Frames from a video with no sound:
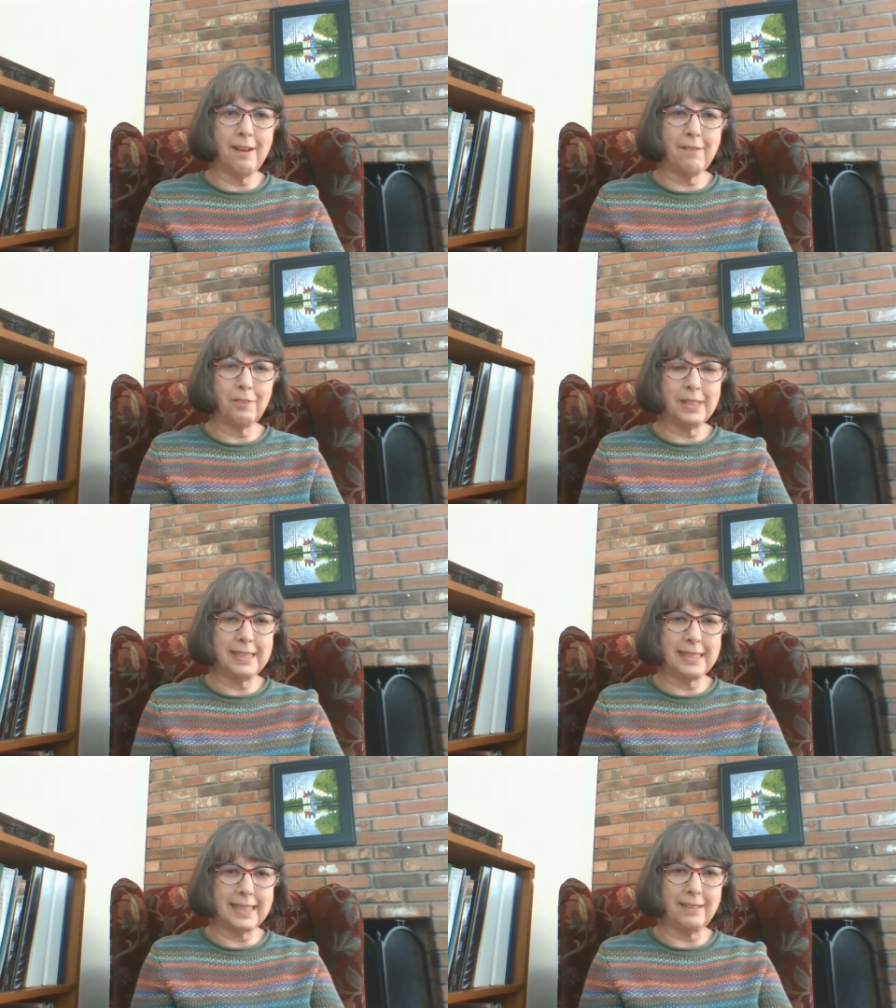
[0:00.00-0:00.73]

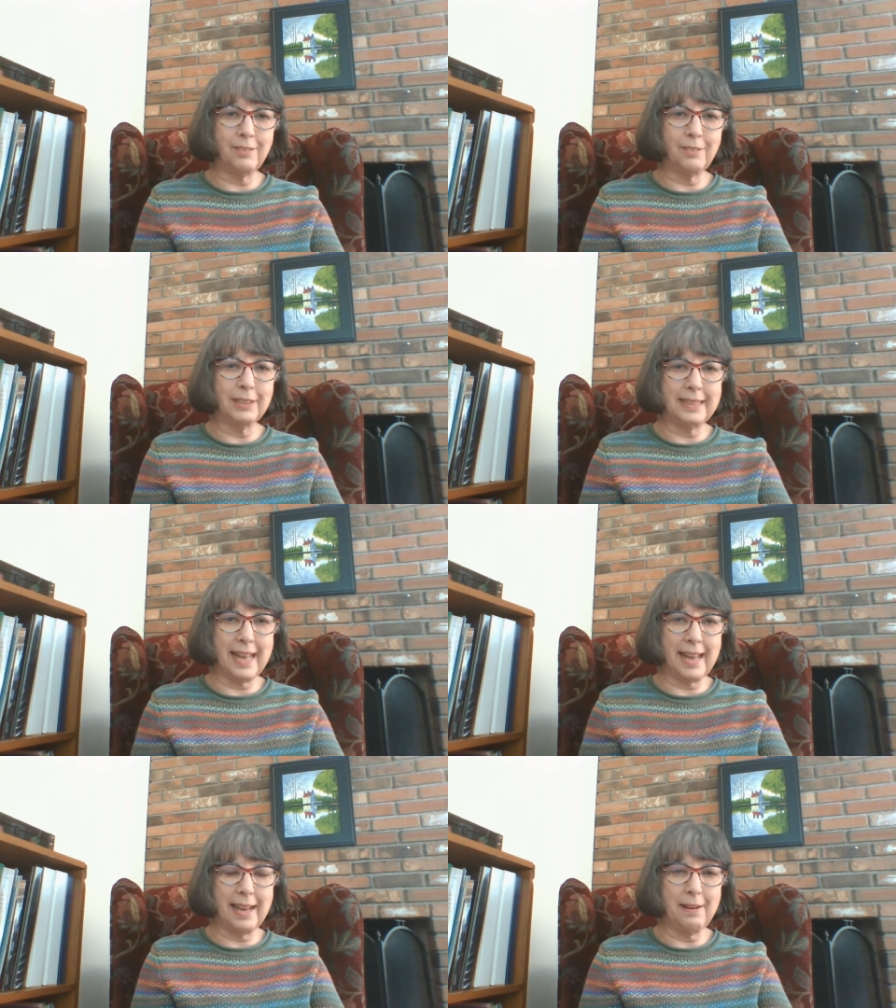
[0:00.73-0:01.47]
every single
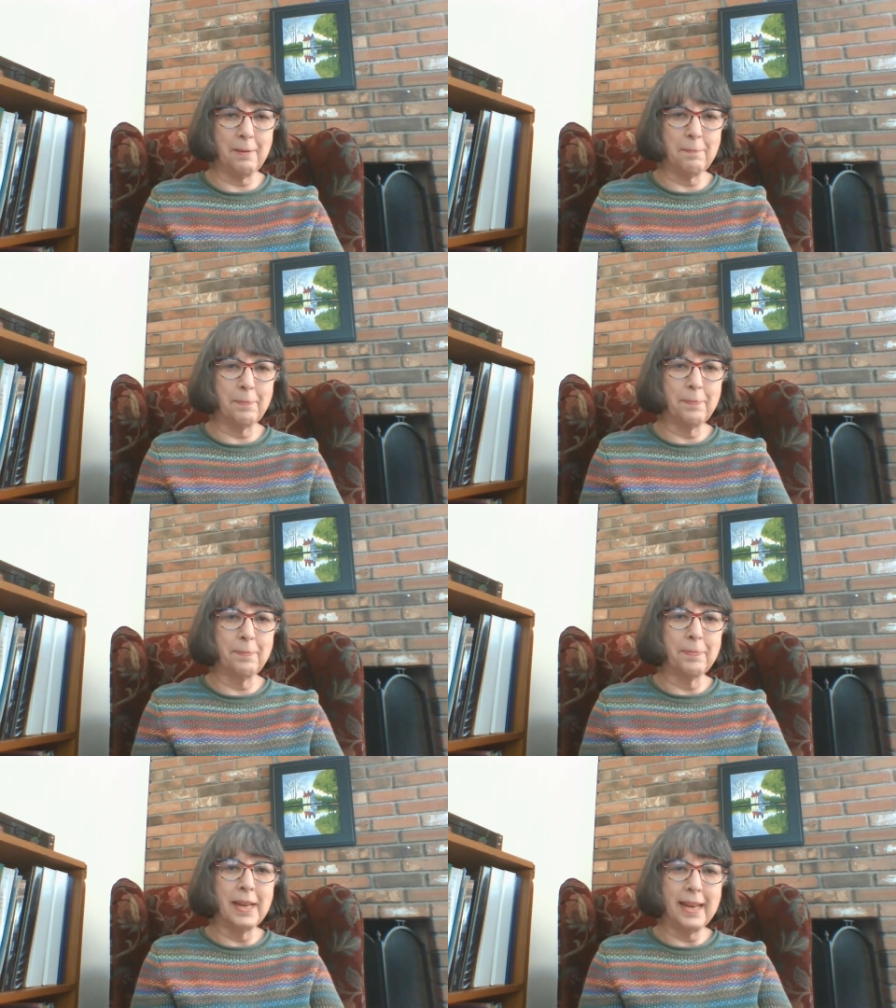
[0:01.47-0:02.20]
day
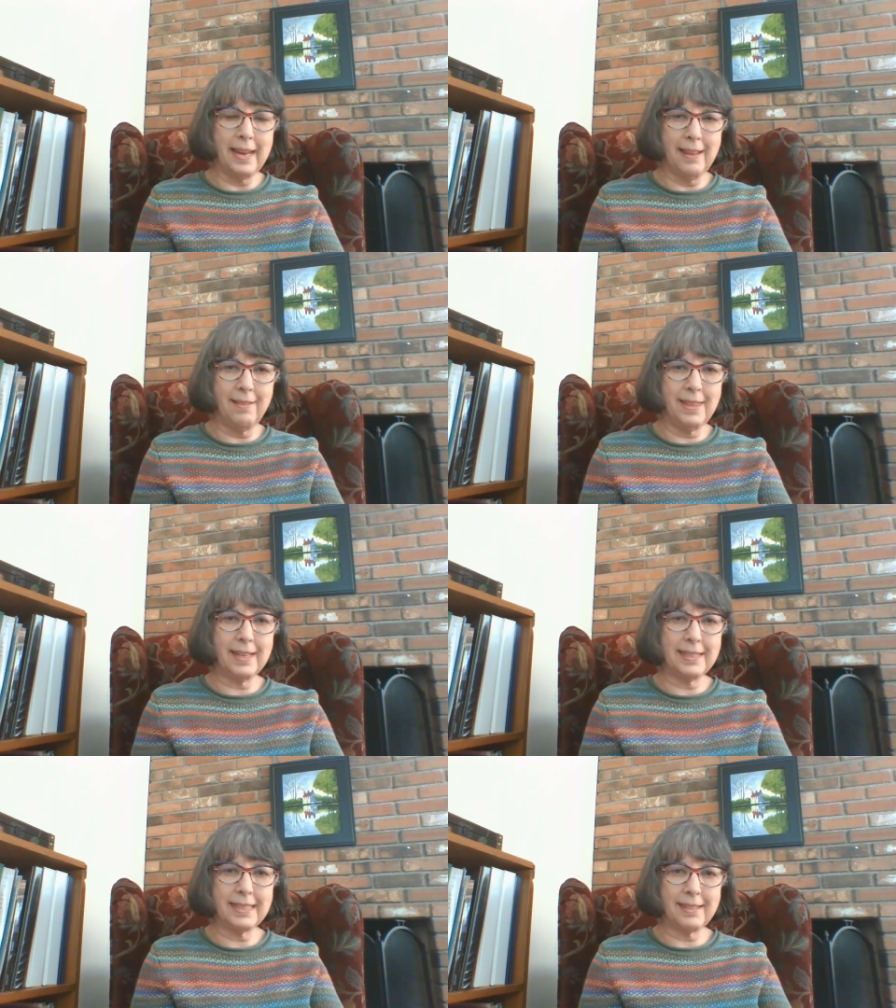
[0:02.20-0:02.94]
in
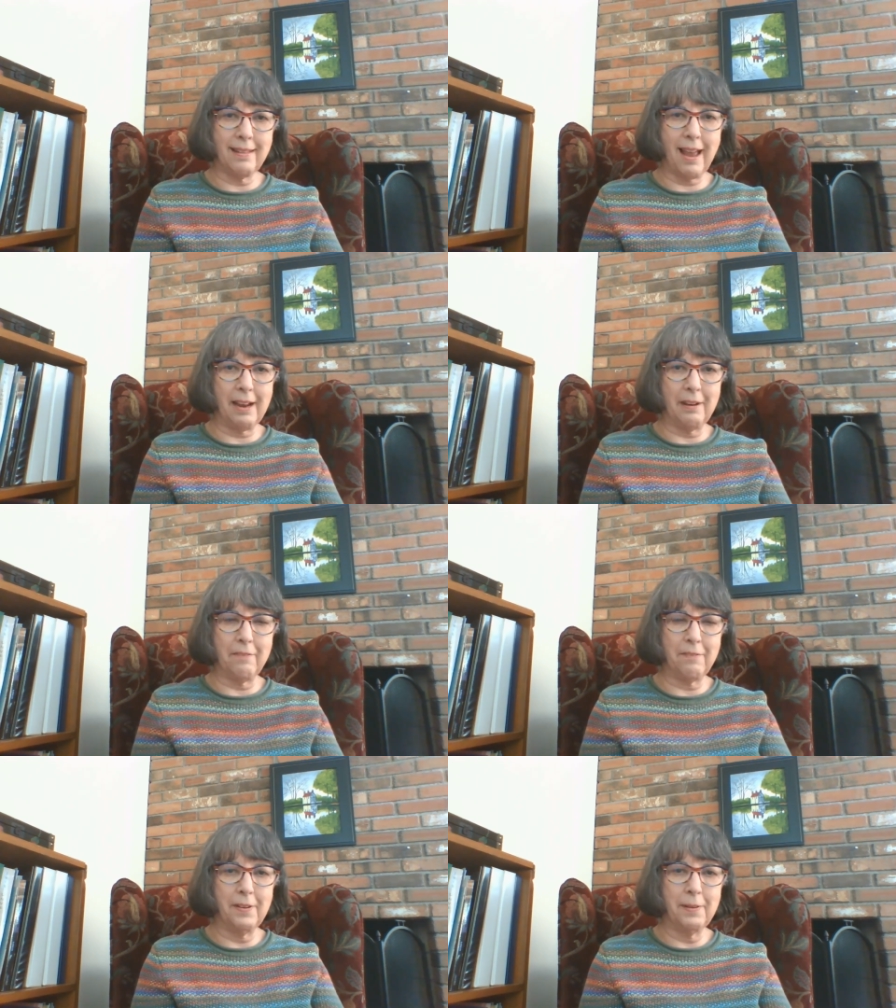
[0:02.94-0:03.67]
this life.